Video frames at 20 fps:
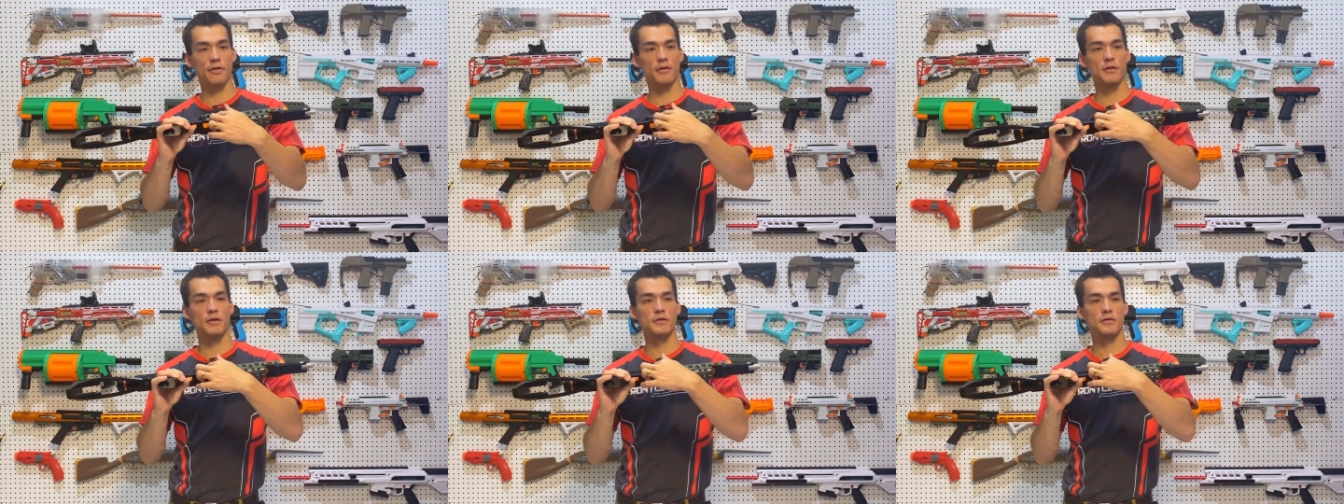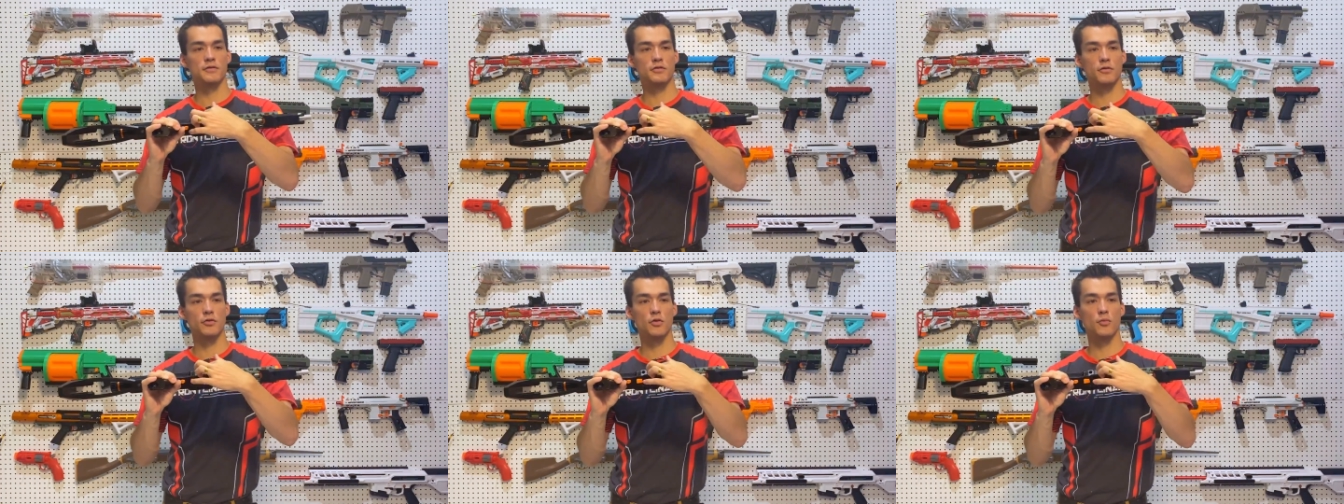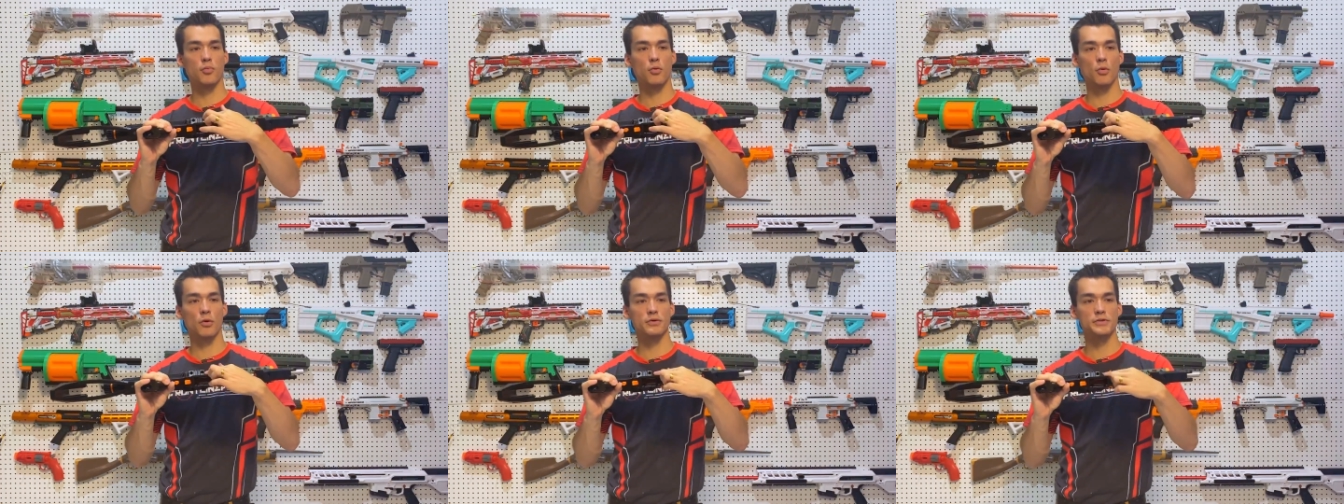the screw
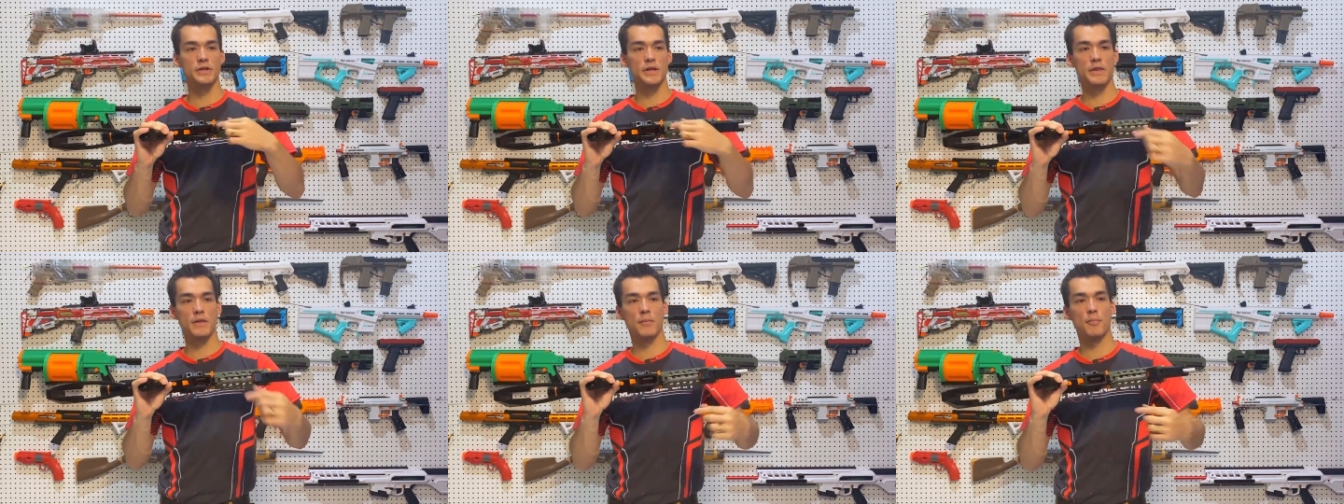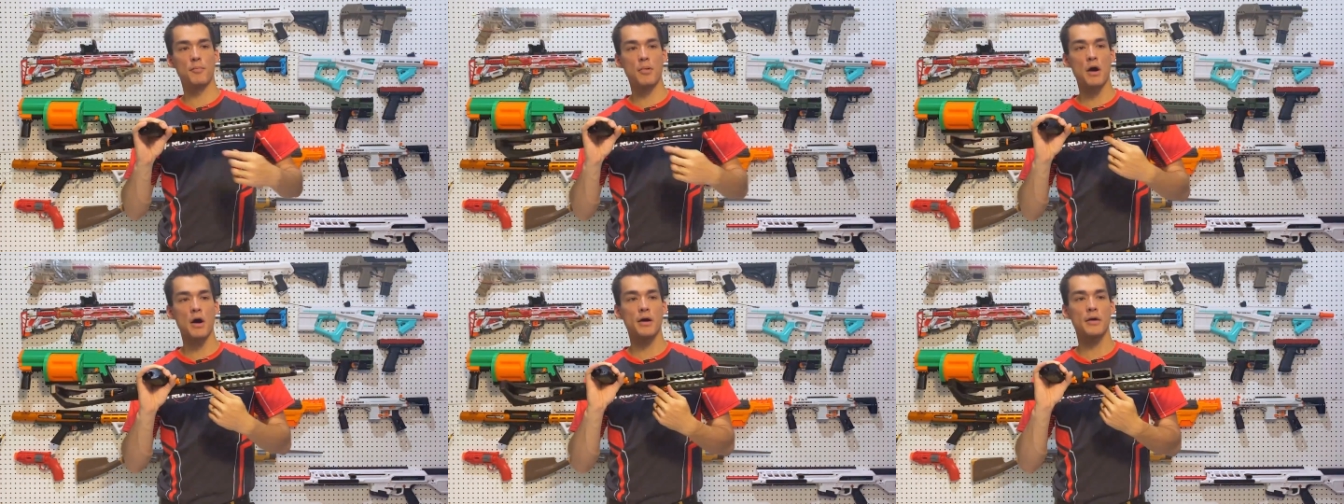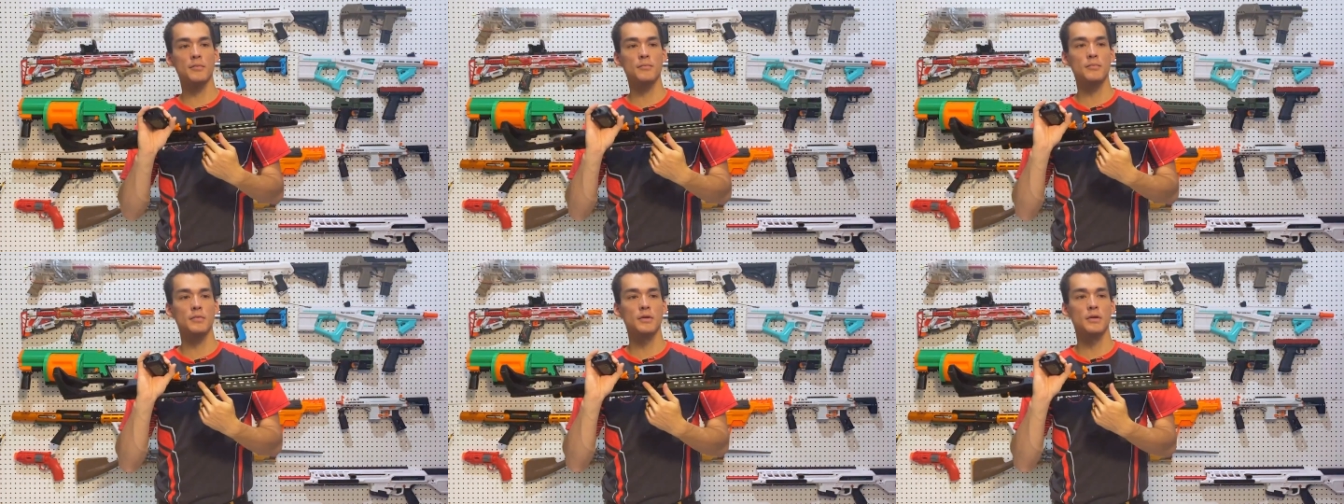ports in the
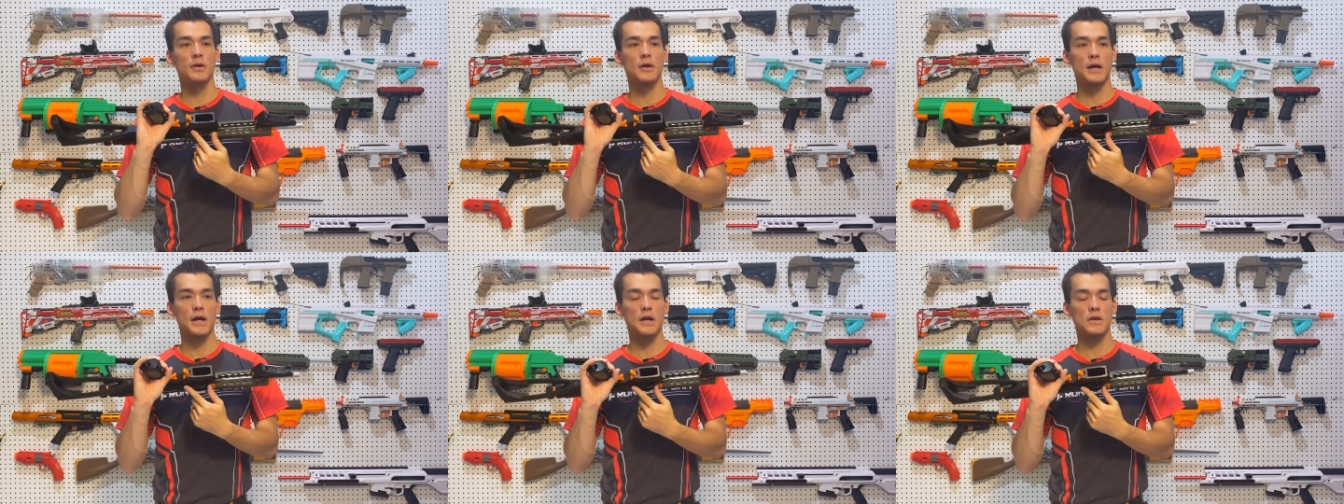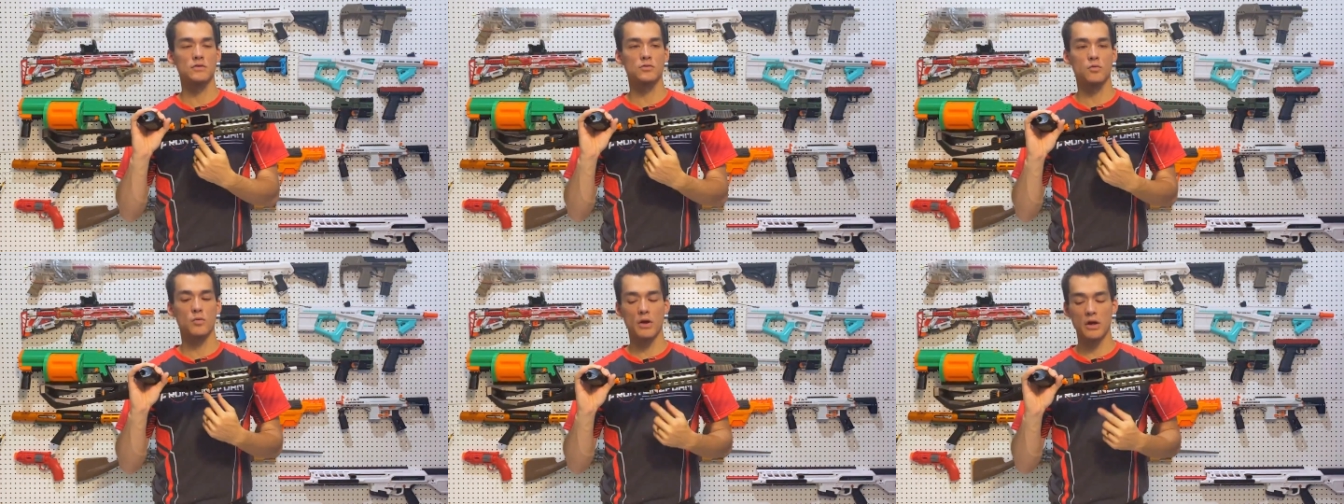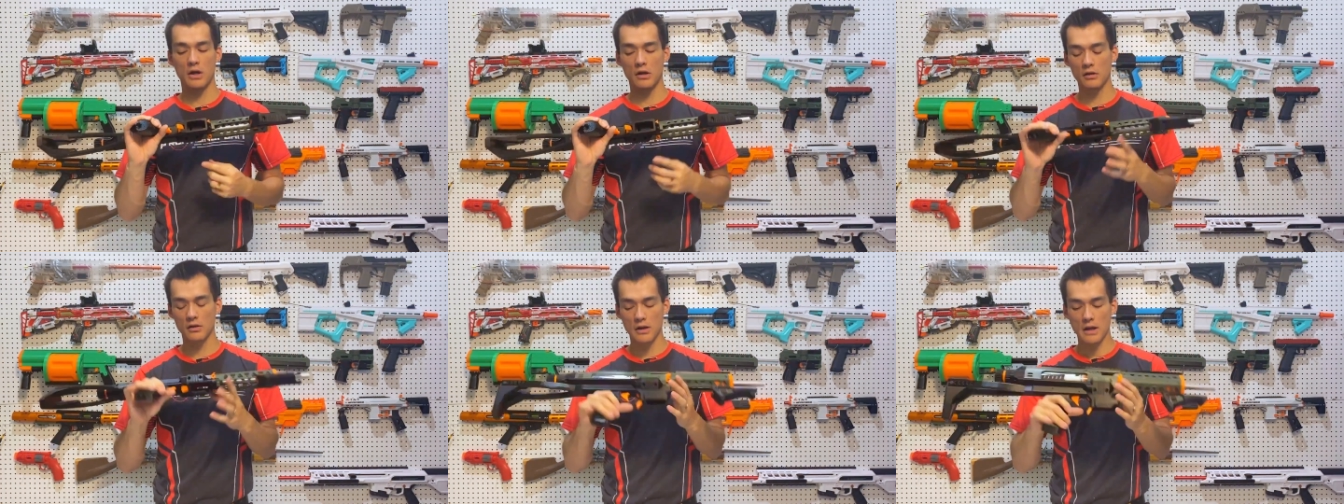bottom as
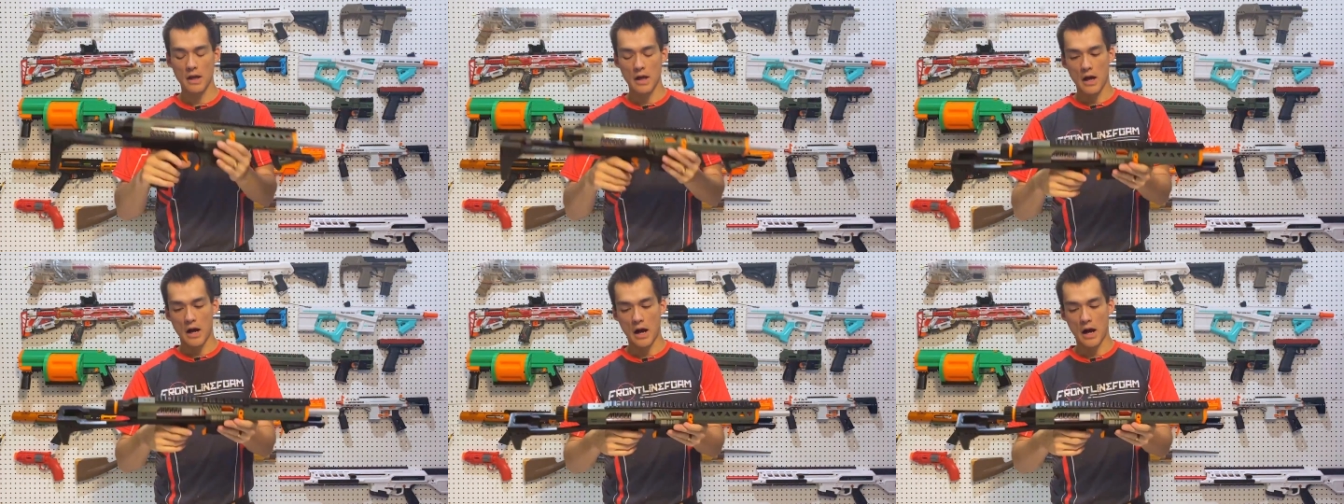well,